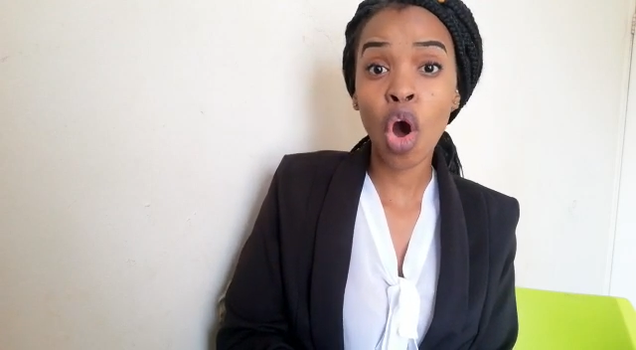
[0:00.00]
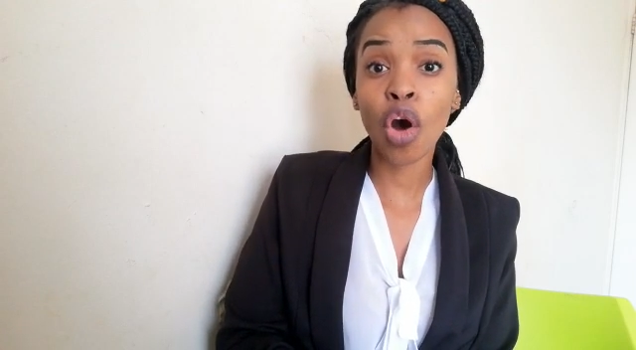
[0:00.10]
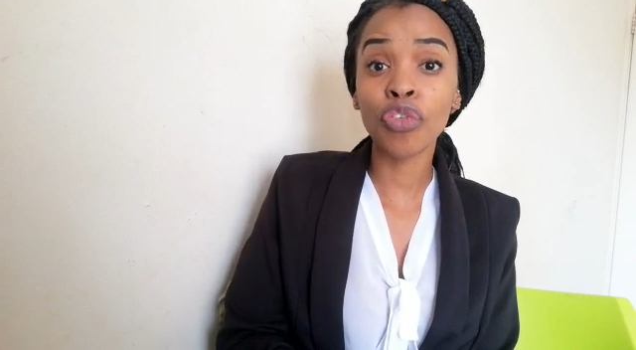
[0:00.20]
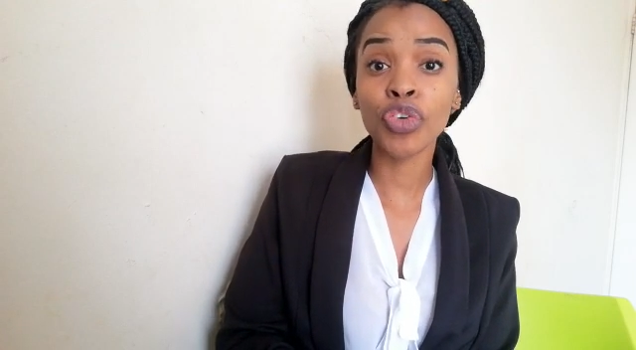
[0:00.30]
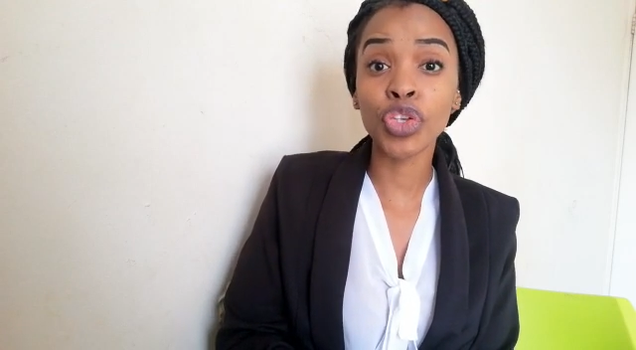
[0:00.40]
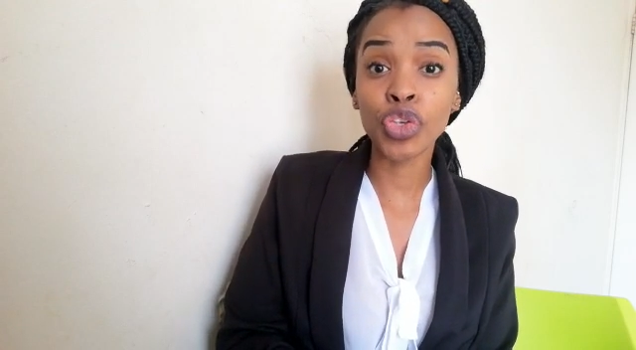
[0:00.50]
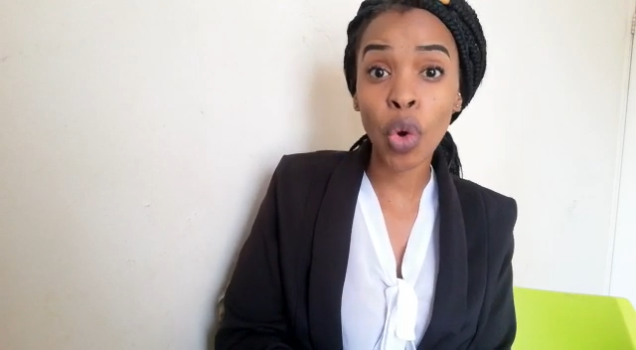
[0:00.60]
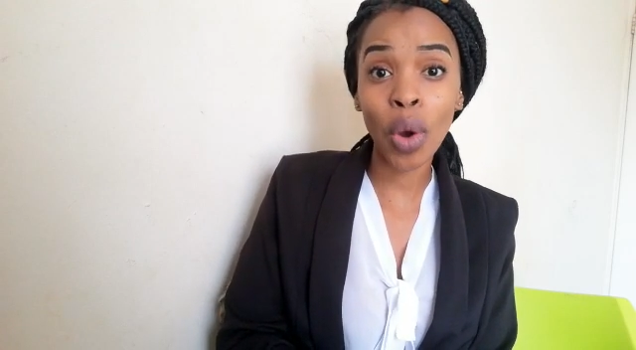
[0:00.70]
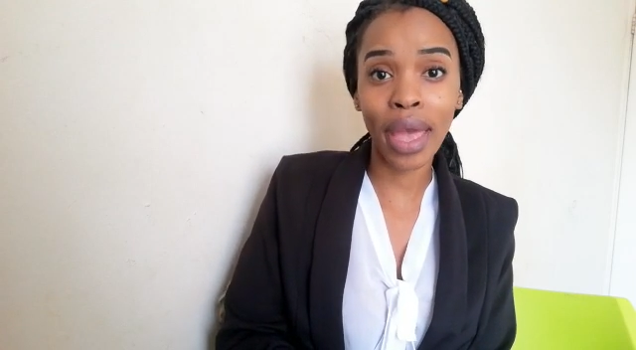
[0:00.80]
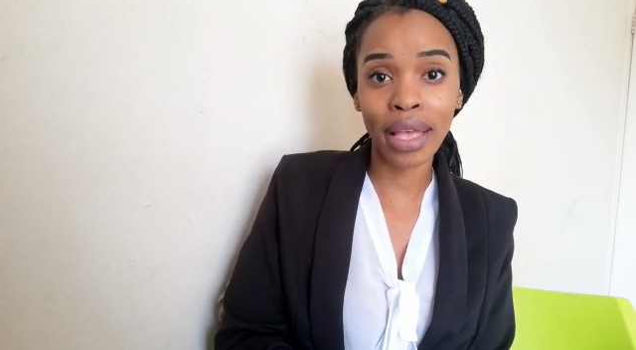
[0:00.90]
off
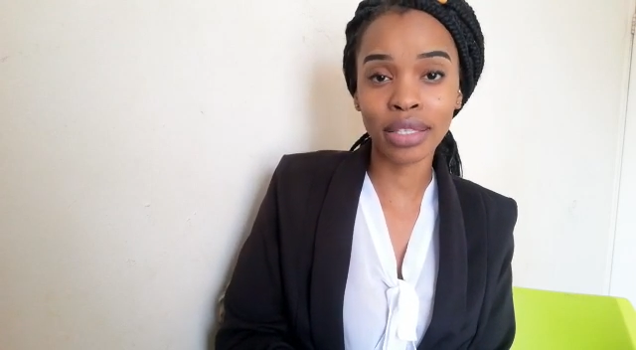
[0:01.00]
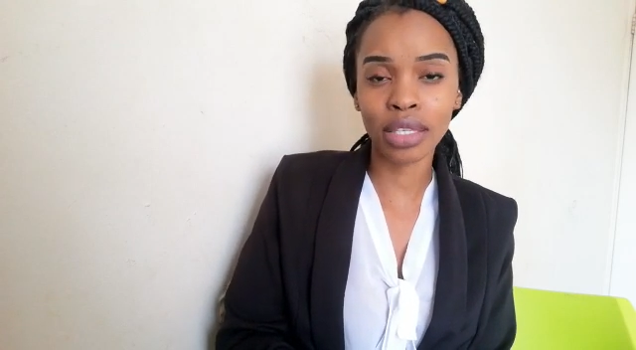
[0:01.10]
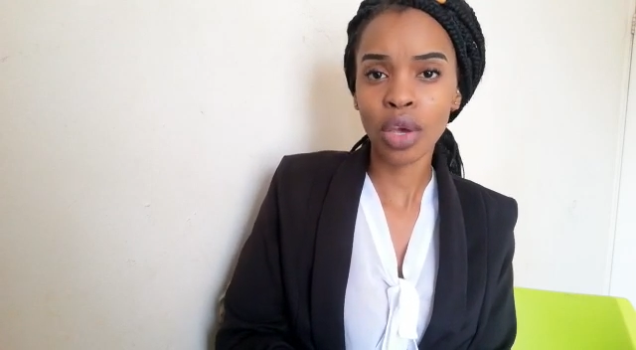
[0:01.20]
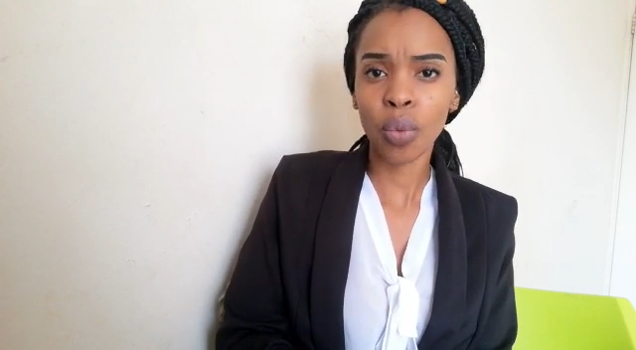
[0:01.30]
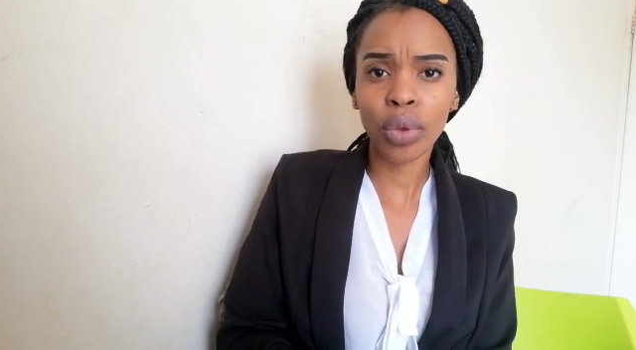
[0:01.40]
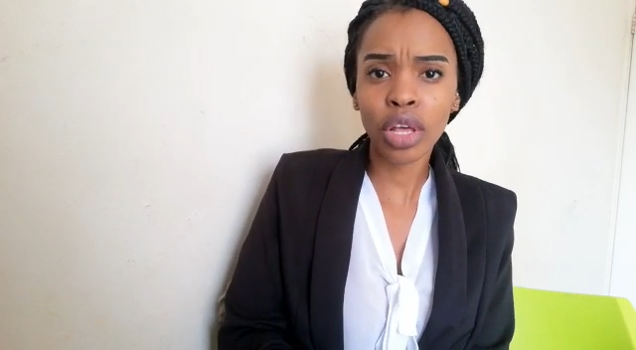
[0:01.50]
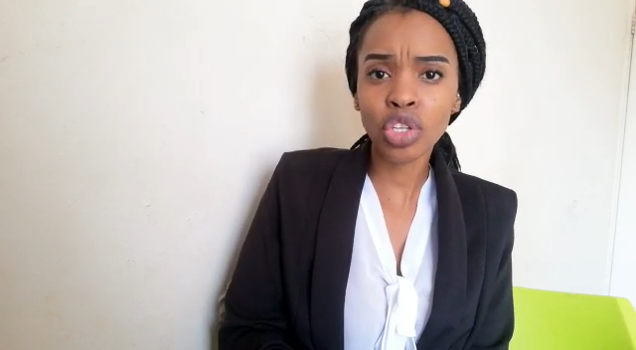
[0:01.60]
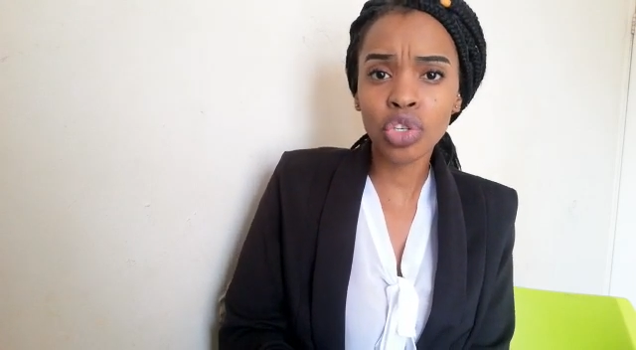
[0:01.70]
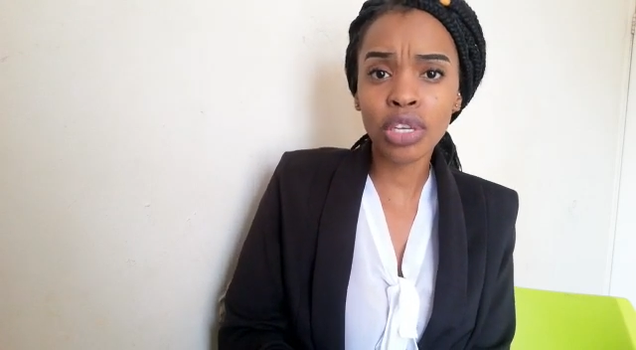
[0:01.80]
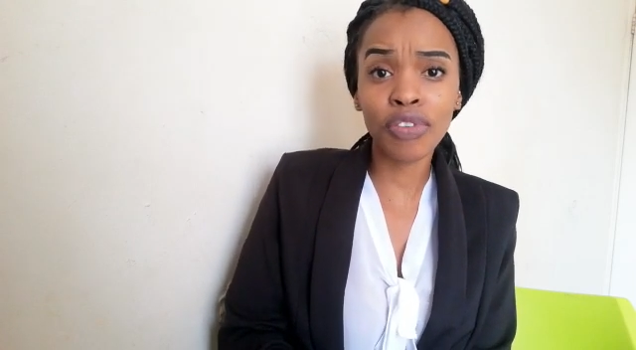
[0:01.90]
your hands
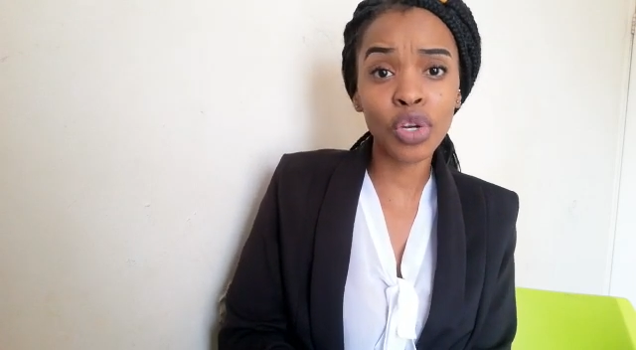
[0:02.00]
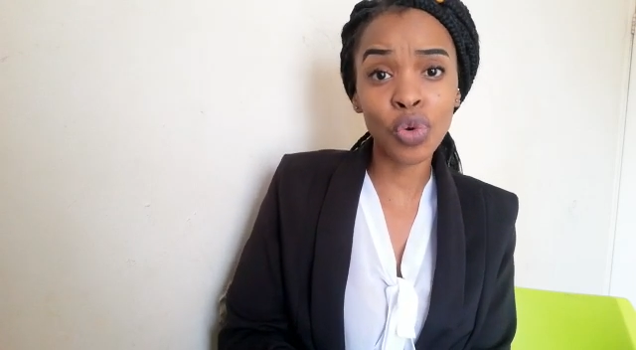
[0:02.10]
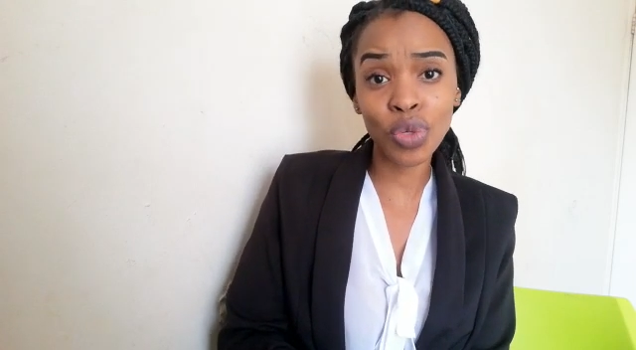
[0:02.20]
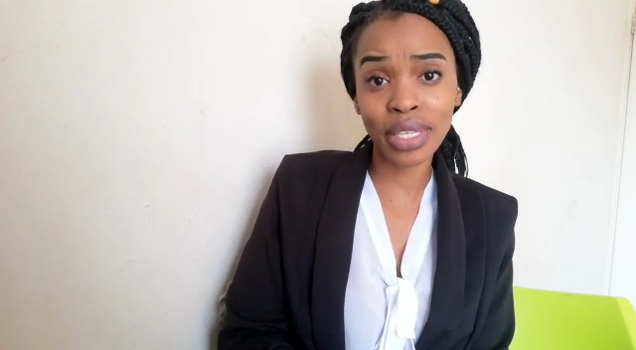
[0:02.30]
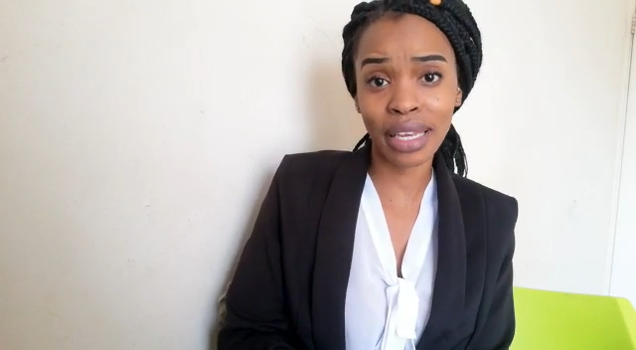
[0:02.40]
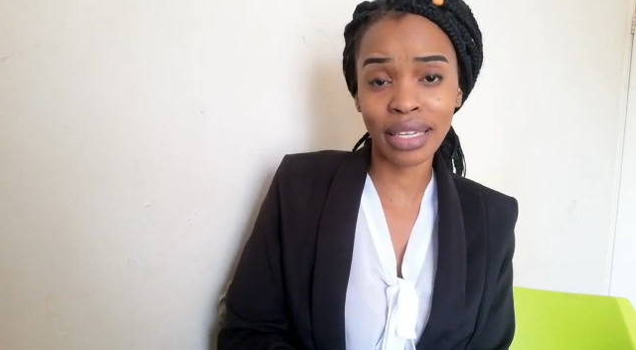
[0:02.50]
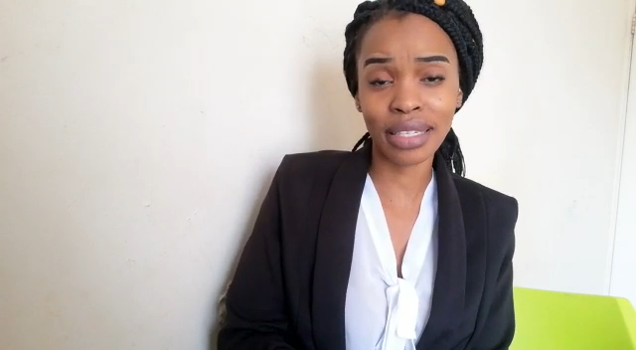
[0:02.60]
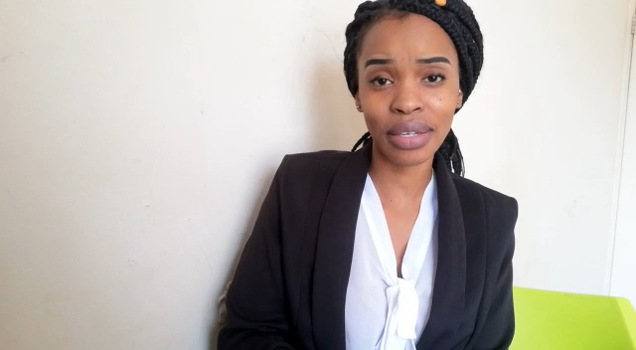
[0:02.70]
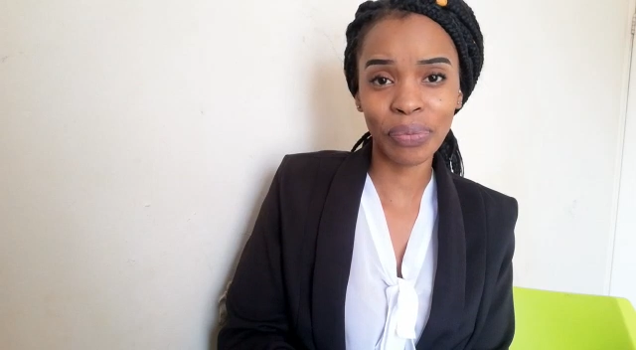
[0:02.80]
without you even losing it.